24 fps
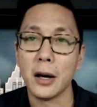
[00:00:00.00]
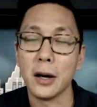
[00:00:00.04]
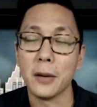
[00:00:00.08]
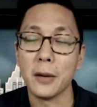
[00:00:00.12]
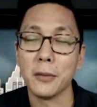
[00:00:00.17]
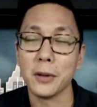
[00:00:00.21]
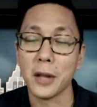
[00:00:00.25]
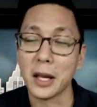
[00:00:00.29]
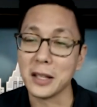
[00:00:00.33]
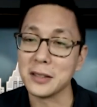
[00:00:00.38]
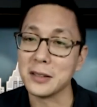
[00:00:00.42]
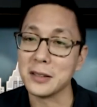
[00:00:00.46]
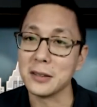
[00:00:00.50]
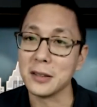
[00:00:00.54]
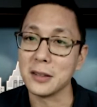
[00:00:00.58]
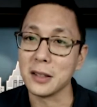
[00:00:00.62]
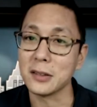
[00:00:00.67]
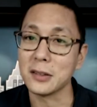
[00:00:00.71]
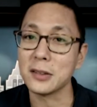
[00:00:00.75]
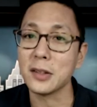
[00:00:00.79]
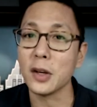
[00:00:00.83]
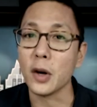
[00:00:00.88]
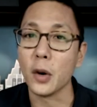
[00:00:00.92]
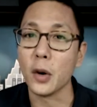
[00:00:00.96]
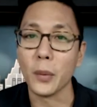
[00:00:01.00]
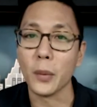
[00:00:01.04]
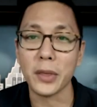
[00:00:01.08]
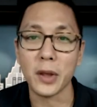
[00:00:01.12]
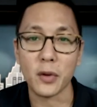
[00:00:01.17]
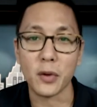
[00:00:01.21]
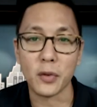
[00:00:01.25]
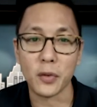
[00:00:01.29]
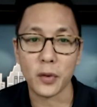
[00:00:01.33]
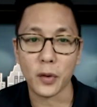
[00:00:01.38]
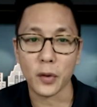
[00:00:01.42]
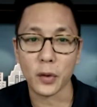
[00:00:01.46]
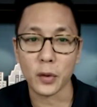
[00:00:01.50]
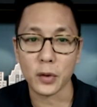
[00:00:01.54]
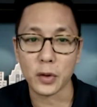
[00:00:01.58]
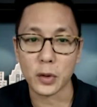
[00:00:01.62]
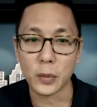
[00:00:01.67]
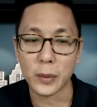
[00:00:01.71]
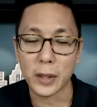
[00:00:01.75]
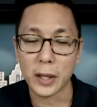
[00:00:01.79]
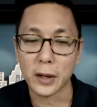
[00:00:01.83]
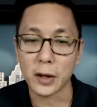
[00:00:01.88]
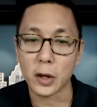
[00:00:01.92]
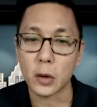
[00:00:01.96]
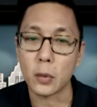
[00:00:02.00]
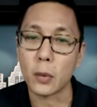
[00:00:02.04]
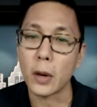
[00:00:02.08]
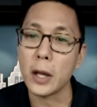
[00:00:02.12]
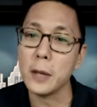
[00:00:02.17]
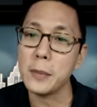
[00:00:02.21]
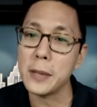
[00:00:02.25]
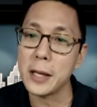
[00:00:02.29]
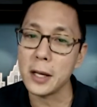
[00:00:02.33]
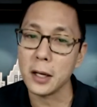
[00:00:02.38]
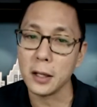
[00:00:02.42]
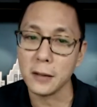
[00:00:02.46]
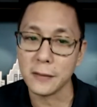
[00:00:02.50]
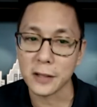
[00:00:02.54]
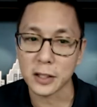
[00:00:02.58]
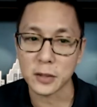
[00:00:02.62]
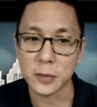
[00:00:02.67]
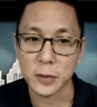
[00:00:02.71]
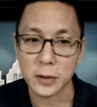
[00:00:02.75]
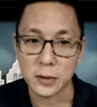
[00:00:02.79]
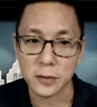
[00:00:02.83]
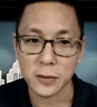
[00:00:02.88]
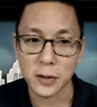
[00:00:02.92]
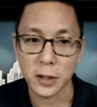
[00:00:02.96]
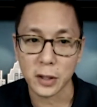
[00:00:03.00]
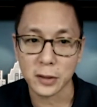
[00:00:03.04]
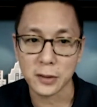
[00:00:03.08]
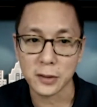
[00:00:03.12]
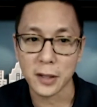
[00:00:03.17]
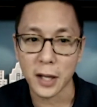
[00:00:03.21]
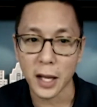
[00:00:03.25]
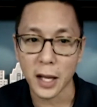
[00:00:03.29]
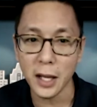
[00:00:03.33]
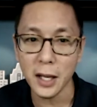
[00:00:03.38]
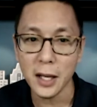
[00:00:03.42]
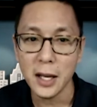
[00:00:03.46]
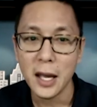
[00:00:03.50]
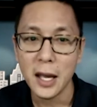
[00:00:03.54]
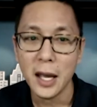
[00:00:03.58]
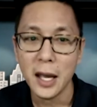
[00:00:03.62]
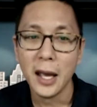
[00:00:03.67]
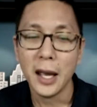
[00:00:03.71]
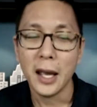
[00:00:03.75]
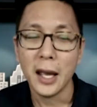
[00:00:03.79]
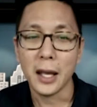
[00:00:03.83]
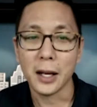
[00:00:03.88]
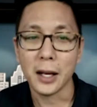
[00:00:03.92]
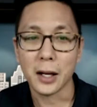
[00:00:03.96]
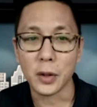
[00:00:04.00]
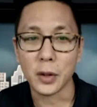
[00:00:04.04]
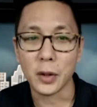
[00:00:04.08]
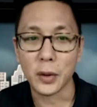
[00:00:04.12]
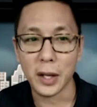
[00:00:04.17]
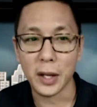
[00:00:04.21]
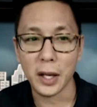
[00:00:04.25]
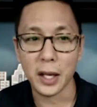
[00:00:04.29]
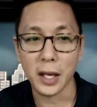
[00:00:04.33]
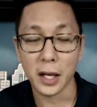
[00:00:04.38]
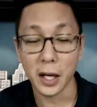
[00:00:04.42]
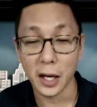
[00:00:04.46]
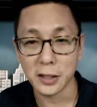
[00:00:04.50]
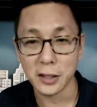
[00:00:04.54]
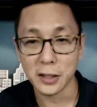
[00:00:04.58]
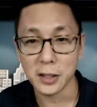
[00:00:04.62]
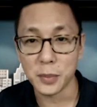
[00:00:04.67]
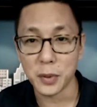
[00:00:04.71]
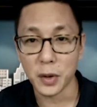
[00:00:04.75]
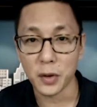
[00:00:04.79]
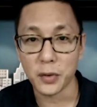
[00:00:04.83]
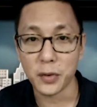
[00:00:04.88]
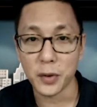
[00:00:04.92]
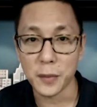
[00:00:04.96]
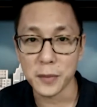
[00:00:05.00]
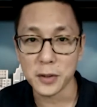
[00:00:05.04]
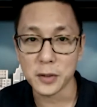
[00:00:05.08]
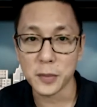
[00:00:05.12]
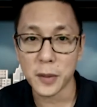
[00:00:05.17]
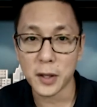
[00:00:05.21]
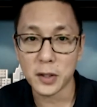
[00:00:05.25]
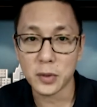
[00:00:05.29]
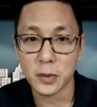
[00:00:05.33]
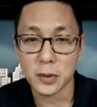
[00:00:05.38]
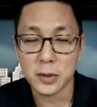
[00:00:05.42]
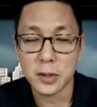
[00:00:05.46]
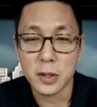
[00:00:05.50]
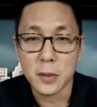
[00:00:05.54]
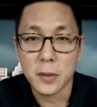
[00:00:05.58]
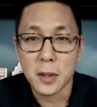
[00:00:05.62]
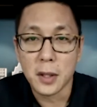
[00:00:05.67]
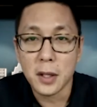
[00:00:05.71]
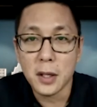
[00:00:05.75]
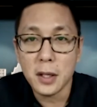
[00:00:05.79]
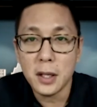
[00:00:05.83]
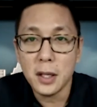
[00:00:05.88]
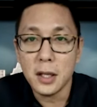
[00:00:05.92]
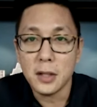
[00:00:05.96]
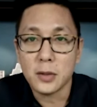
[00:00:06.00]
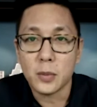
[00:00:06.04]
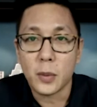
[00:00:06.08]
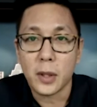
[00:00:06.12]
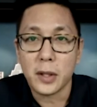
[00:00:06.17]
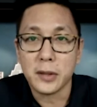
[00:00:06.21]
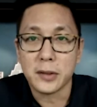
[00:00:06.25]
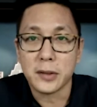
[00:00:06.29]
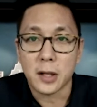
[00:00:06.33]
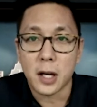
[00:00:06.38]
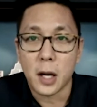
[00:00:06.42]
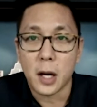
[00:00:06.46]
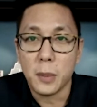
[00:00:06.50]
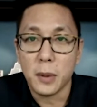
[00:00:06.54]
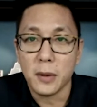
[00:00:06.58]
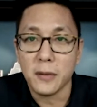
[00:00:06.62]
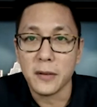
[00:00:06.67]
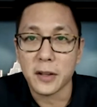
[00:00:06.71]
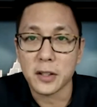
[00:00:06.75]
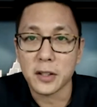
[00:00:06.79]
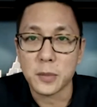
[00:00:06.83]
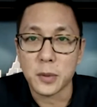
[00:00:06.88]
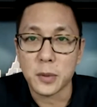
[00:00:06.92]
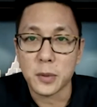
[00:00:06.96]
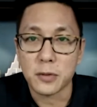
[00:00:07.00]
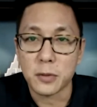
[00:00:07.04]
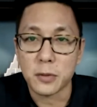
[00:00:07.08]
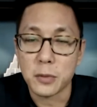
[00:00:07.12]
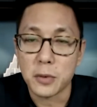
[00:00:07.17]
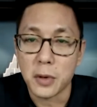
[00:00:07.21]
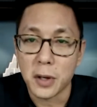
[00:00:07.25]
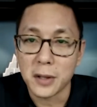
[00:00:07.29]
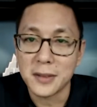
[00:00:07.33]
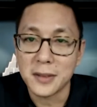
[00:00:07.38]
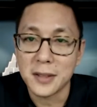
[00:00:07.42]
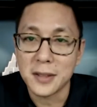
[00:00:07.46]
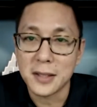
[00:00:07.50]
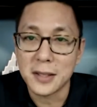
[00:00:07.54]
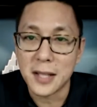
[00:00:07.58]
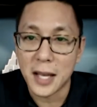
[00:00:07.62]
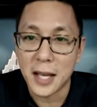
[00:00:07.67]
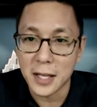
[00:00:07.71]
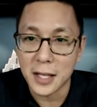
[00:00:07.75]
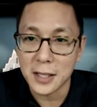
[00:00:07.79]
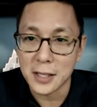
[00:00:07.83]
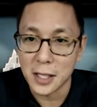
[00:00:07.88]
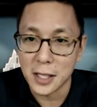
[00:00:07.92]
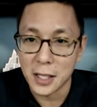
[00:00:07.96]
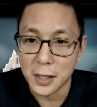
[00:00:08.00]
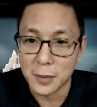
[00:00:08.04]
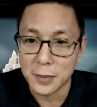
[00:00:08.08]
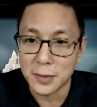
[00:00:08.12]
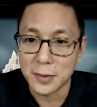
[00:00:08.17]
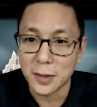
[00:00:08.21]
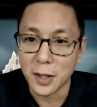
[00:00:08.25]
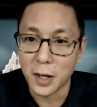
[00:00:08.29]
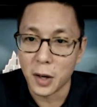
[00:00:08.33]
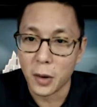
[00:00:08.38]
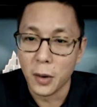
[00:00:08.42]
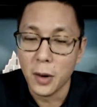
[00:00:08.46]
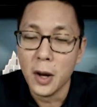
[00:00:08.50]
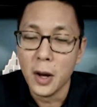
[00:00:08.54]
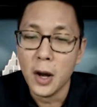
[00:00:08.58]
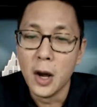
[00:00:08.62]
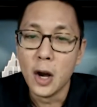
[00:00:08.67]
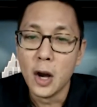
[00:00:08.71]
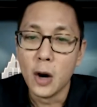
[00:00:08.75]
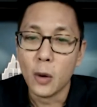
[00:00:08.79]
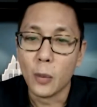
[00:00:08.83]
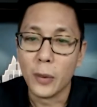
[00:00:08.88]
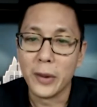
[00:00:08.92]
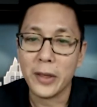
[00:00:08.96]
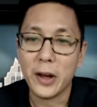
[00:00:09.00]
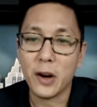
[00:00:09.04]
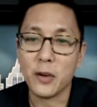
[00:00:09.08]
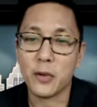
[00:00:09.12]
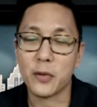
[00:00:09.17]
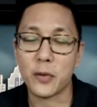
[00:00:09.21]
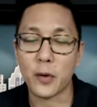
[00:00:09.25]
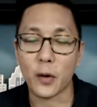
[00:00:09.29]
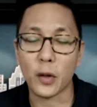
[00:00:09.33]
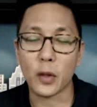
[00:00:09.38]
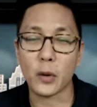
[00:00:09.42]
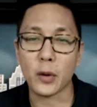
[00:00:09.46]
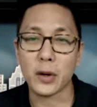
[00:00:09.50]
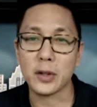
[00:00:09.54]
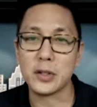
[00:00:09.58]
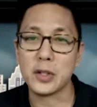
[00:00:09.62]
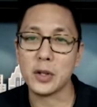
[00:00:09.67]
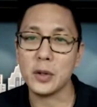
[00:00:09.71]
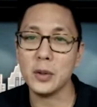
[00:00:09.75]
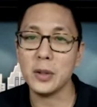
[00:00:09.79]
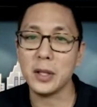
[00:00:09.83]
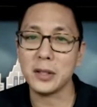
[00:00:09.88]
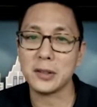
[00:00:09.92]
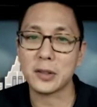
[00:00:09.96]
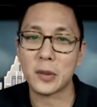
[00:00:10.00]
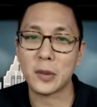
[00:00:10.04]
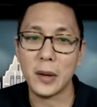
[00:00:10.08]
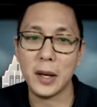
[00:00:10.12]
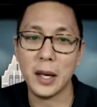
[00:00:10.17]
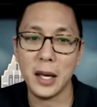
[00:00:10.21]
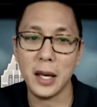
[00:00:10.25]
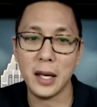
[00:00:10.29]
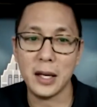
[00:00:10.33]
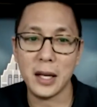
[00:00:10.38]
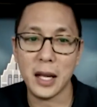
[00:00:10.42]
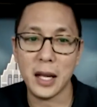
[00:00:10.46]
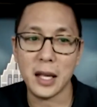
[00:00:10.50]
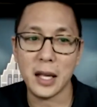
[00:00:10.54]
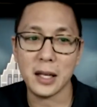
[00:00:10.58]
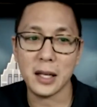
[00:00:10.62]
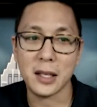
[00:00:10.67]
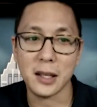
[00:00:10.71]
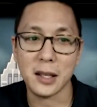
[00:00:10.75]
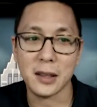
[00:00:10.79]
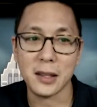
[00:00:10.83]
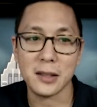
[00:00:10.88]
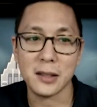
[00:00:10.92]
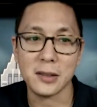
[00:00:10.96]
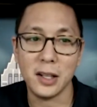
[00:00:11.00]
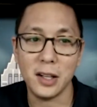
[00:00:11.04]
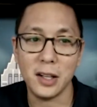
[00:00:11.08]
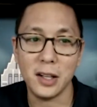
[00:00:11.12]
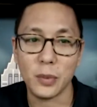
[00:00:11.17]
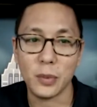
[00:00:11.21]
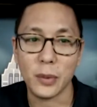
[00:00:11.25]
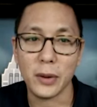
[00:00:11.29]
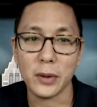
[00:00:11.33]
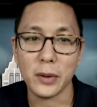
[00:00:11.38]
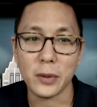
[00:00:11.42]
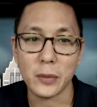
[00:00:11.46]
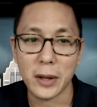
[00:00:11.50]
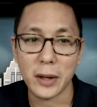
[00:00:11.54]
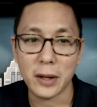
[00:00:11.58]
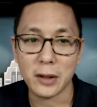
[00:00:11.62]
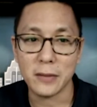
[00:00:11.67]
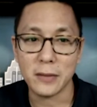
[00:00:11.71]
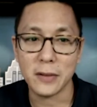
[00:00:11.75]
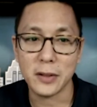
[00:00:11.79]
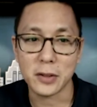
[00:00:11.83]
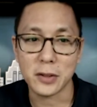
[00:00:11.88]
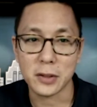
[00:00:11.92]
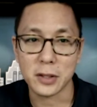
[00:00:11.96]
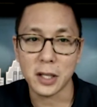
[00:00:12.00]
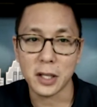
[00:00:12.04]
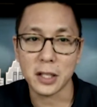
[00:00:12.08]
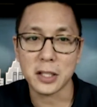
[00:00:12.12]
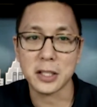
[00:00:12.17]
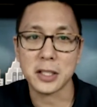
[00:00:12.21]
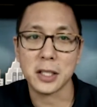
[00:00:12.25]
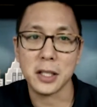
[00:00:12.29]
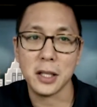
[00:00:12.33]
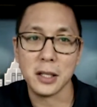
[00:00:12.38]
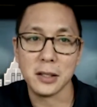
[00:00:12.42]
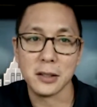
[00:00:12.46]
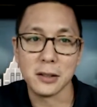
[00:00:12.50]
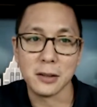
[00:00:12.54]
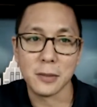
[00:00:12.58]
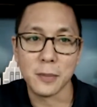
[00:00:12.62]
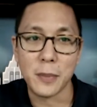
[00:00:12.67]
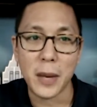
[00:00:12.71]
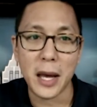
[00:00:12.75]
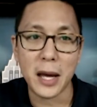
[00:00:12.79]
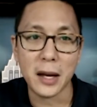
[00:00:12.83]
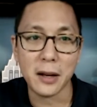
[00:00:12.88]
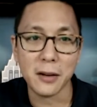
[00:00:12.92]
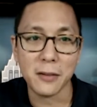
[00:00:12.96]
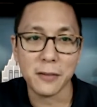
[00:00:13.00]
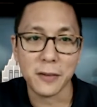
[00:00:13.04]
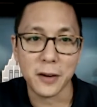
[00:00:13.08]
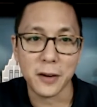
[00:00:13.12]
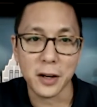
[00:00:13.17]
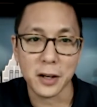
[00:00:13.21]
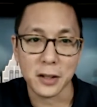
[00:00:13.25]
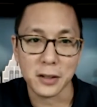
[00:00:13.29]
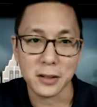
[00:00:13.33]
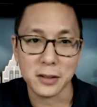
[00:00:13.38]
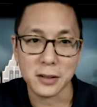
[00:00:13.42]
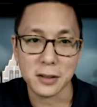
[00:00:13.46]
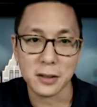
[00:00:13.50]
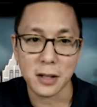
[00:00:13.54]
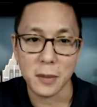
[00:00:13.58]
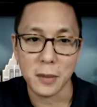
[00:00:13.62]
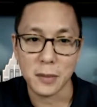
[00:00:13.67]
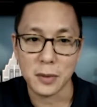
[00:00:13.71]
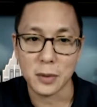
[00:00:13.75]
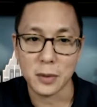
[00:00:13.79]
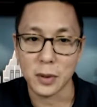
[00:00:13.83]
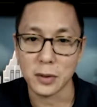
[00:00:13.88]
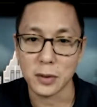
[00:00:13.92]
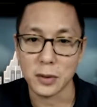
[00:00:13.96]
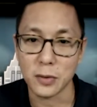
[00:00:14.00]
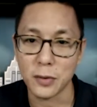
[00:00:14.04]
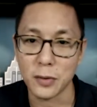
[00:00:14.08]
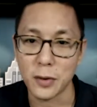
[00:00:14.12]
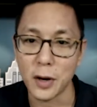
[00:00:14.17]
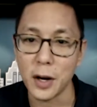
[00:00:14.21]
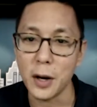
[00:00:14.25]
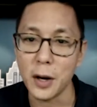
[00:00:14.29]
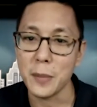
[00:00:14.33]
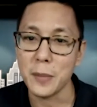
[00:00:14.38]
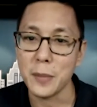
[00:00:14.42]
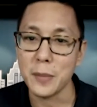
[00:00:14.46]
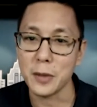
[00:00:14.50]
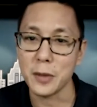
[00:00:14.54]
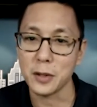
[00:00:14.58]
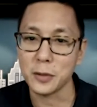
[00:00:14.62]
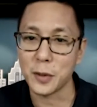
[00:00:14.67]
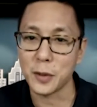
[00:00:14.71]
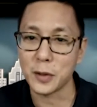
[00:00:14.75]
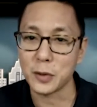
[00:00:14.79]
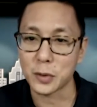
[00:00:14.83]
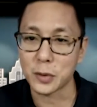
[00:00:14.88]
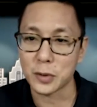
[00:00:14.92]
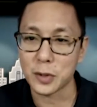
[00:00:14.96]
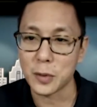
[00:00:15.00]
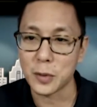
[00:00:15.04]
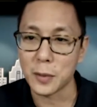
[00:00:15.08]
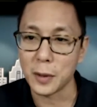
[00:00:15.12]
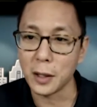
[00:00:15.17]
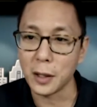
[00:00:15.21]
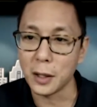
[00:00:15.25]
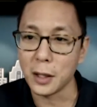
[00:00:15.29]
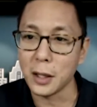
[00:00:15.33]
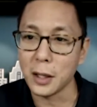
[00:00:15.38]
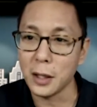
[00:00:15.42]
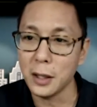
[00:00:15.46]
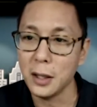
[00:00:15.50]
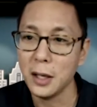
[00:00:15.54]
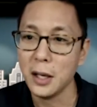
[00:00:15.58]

licensing. So without further ado, we got a great panel of experts for y'all today, including an IT pro from the Spiceworks community, as well as a couple of experts from Trusted Tech Team. So without further ado, let's go ahead and kick things off with a round of introductions. Batting first, come to us from the Spiceworks community.